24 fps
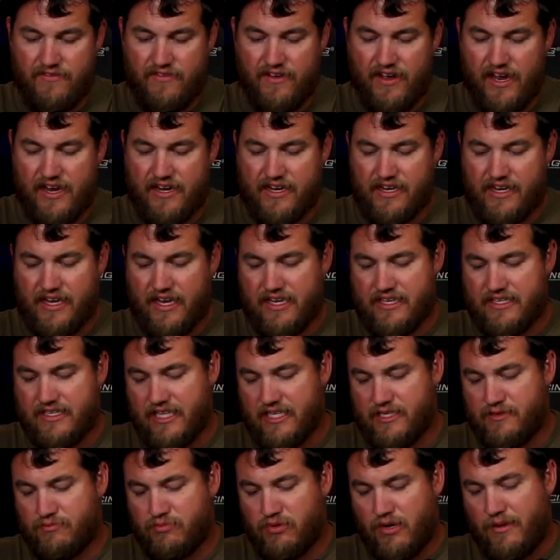if I had to guess,
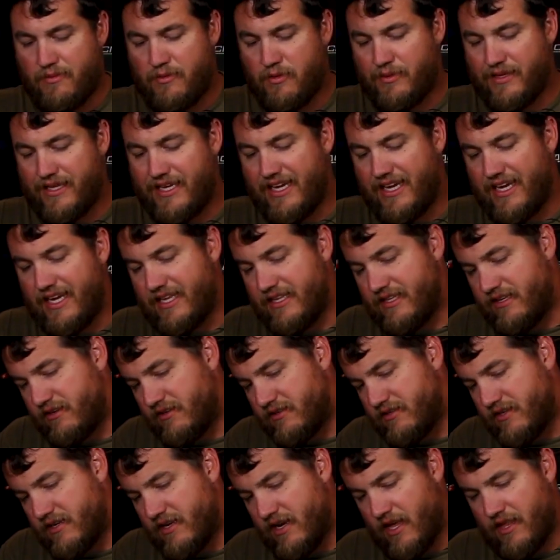that's probably it.
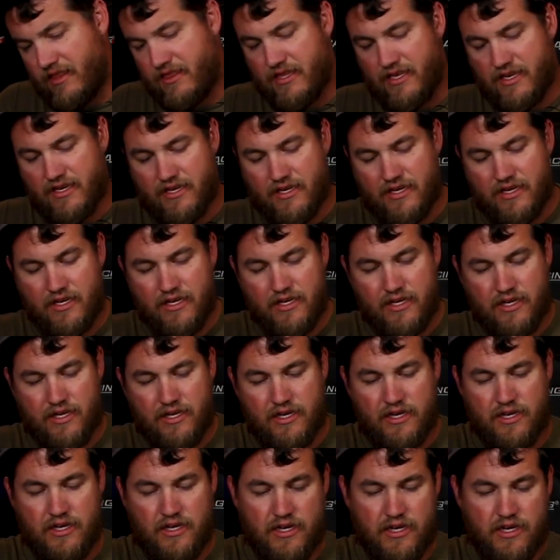There's nothing
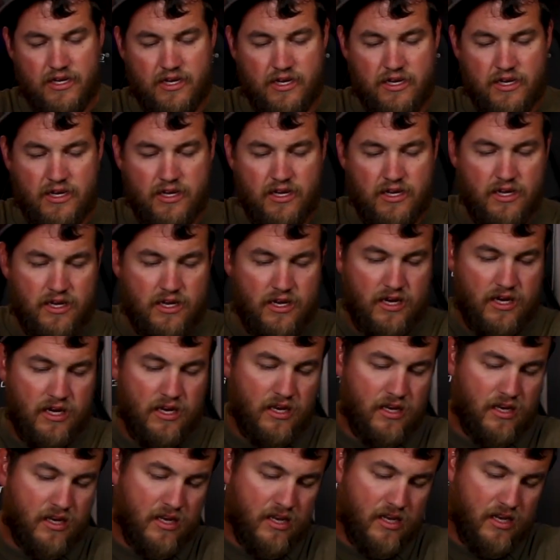
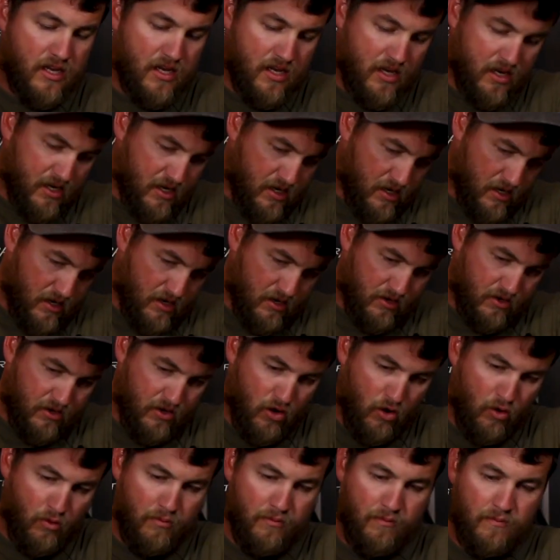in here.
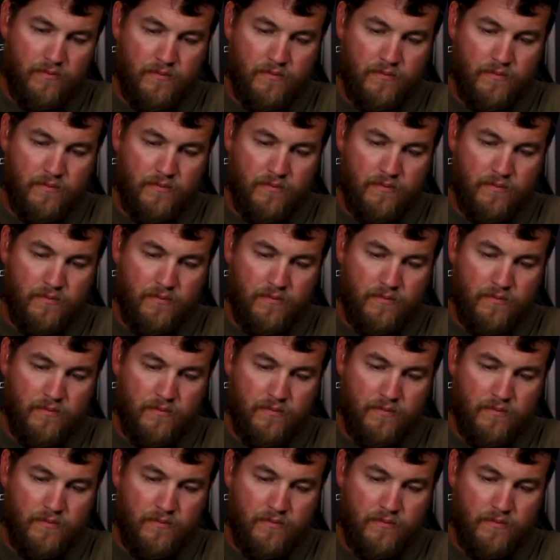Nope.